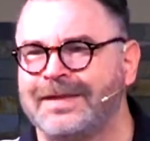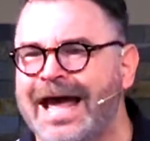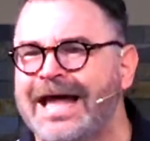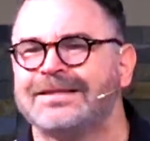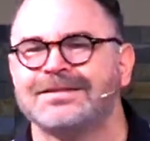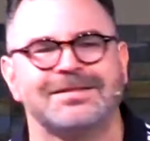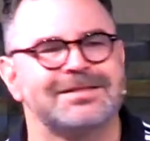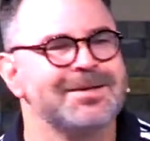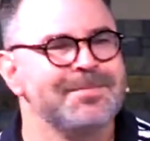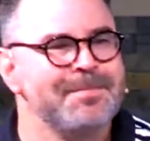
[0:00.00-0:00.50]

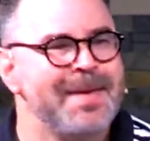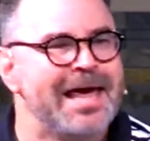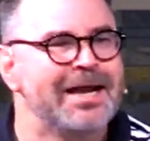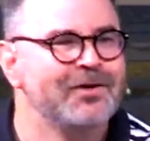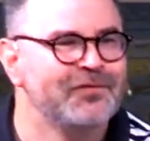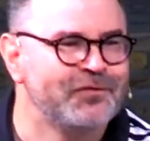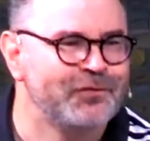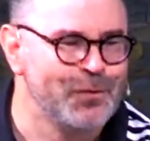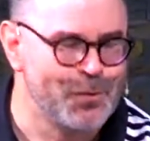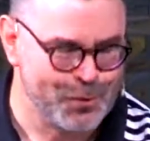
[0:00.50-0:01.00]
That's the
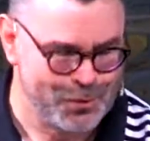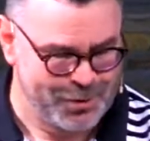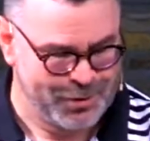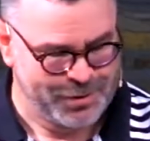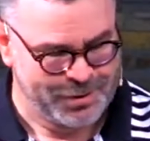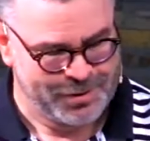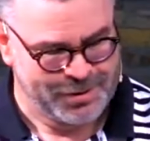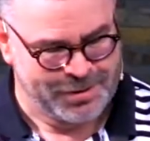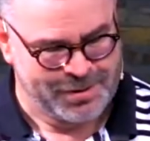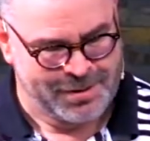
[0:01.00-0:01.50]

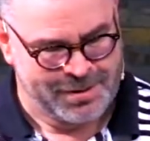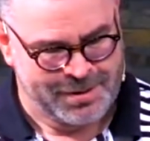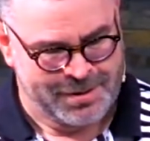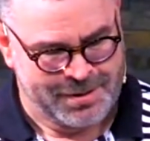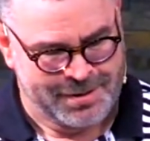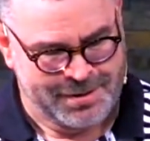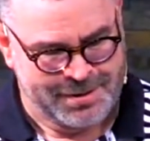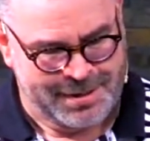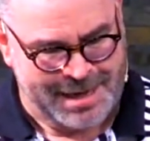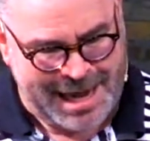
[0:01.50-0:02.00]
metaphor.
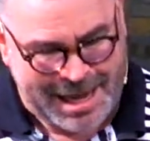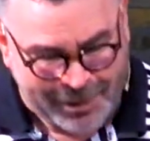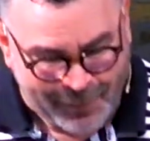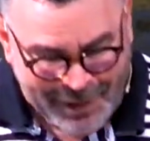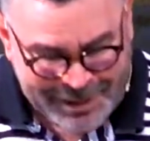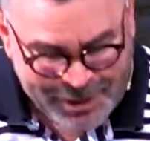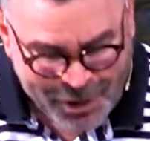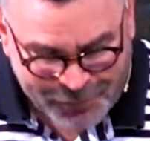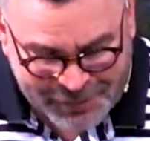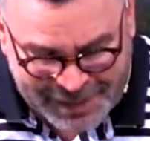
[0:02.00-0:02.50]
How
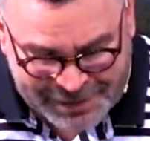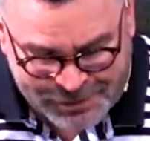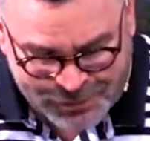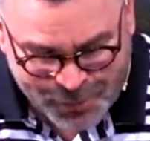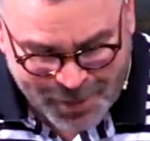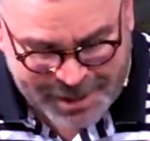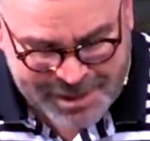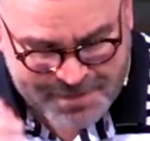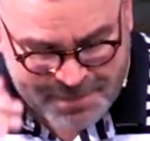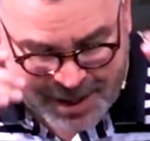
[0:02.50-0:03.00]
do I know
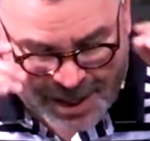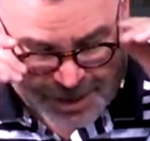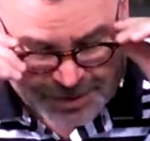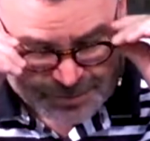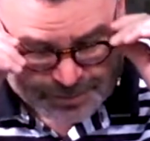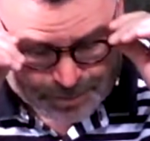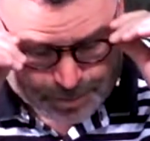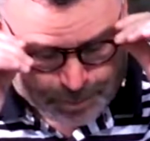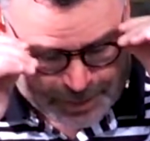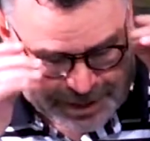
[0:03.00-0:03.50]
that's what he
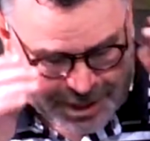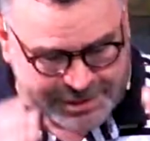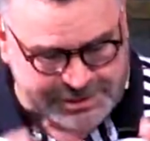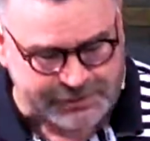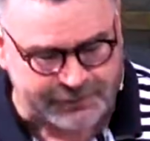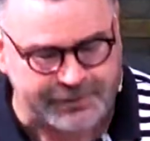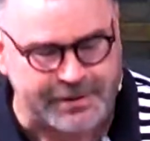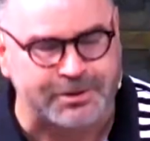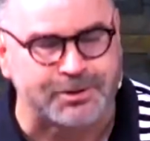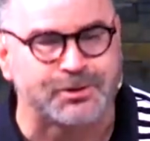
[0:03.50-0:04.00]
meant?
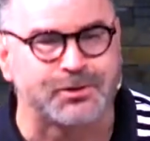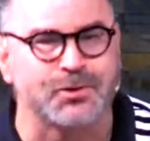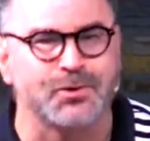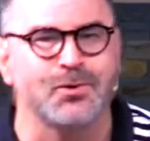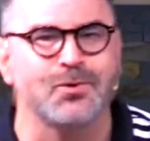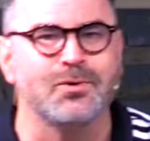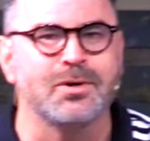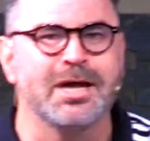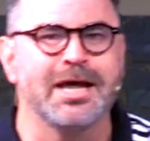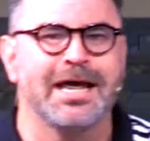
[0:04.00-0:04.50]
Because of the
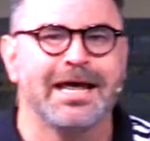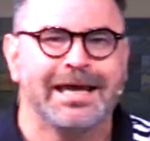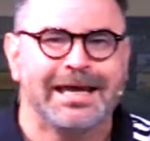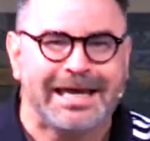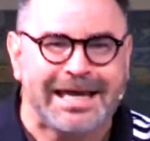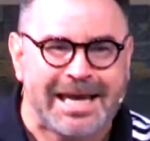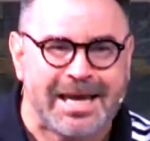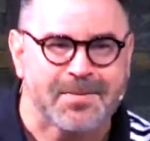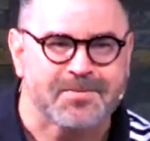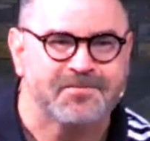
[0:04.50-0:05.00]
two
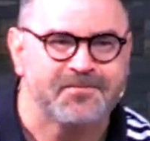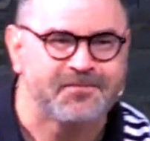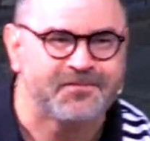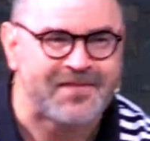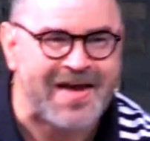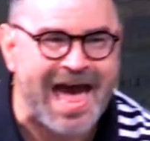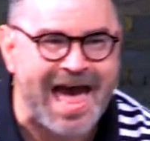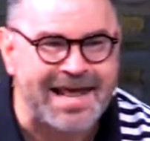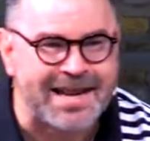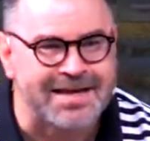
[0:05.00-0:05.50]

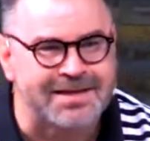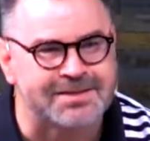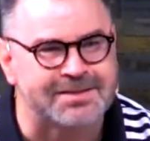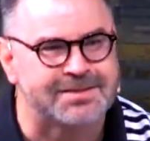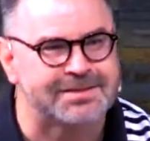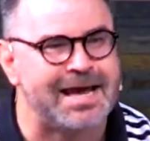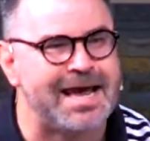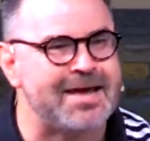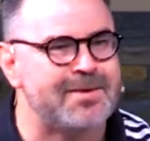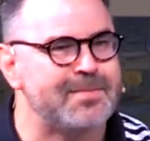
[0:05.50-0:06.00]

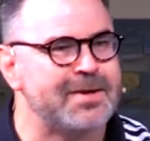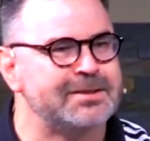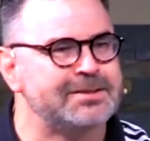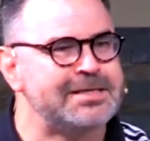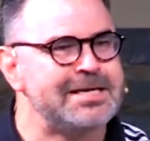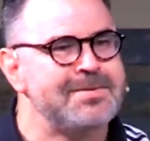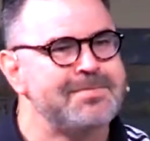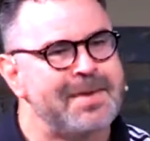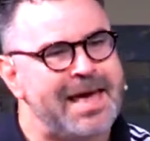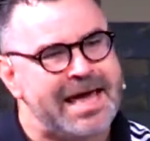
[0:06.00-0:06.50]
emphatic
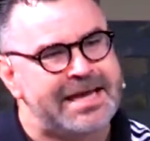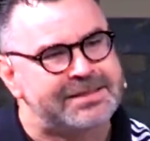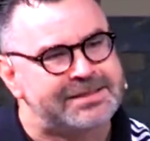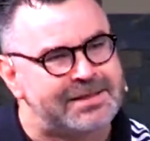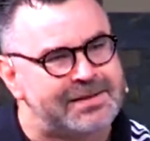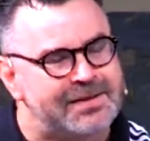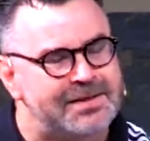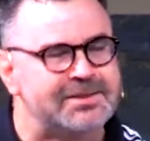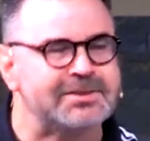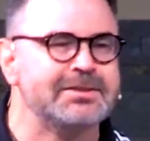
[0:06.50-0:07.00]
statements he
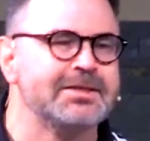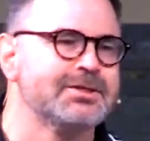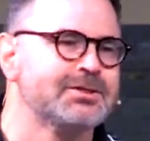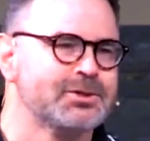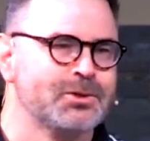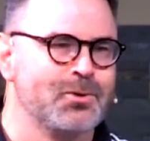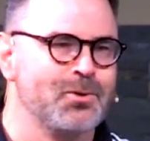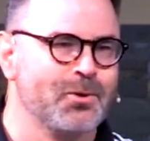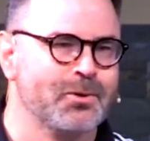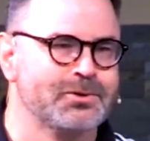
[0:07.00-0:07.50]
makes in this
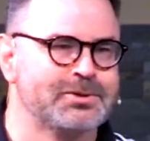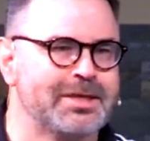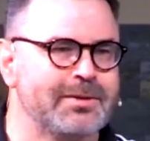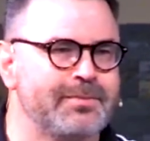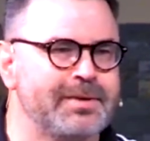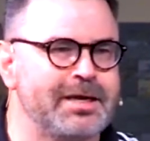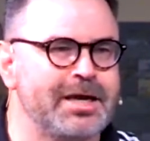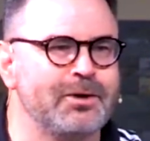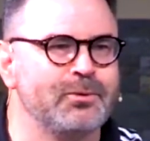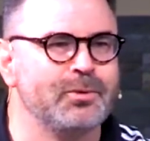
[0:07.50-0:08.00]
discourse
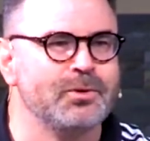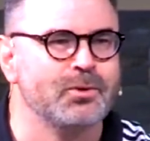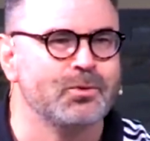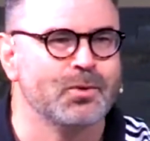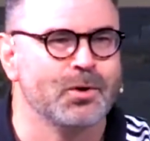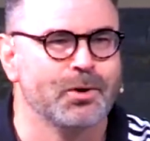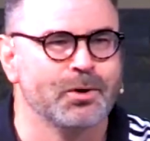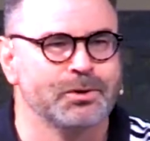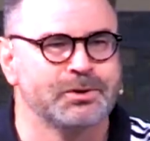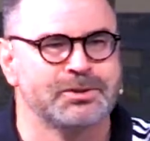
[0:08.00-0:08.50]
that begin with
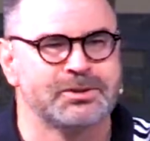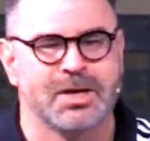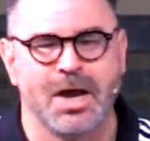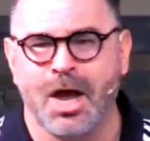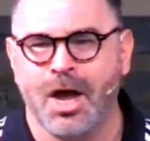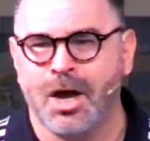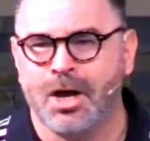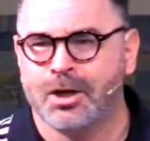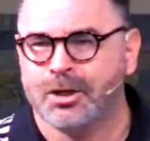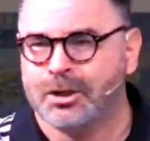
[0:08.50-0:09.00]
the words,